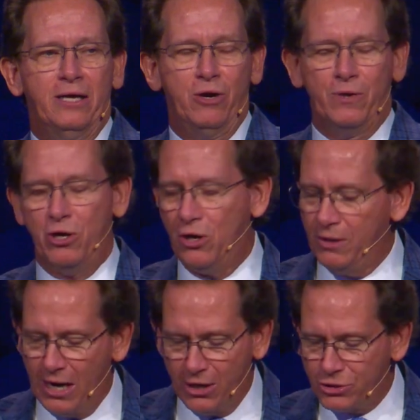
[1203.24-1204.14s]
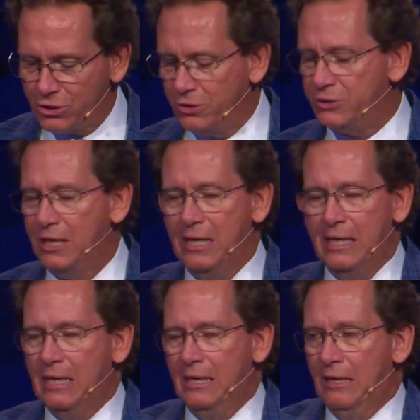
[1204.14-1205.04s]
Here we are, our church
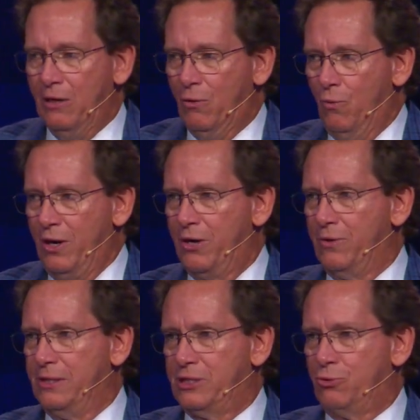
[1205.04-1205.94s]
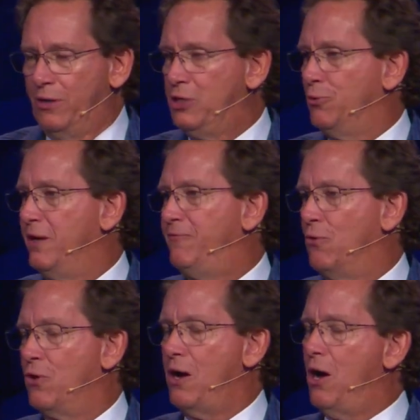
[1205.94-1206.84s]
we're
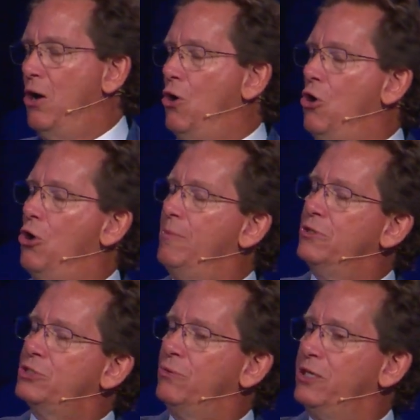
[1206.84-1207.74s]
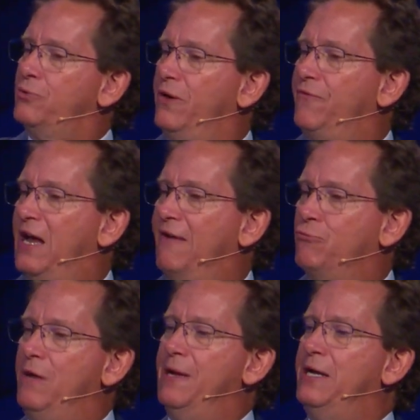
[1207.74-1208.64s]
2024, almost 2025.
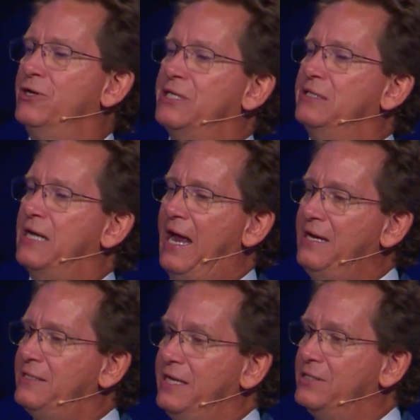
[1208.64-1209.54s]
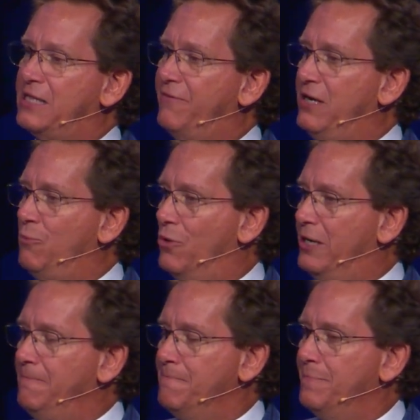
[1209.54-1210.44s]
We've been here since
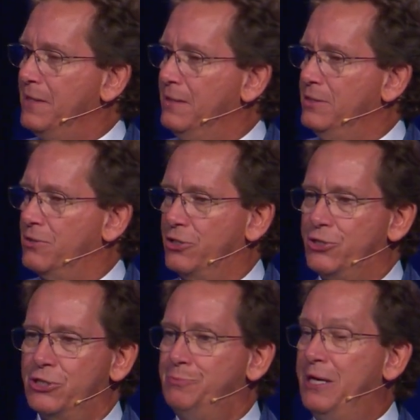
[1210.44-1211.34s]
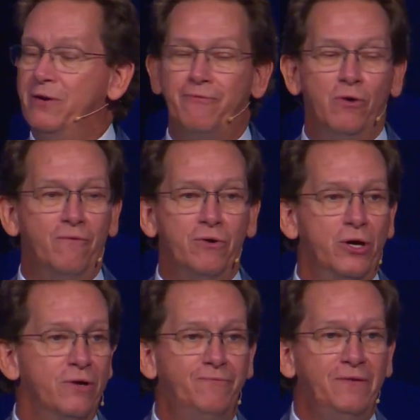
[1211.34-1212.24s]
1871. So our church has been here for over
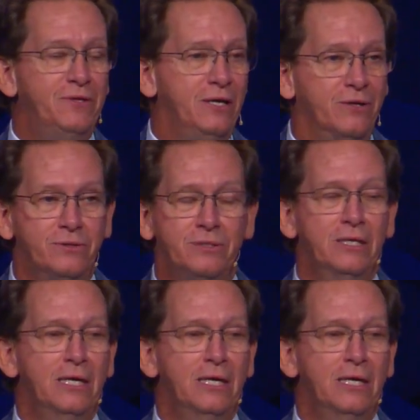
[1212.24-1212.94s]
150 years.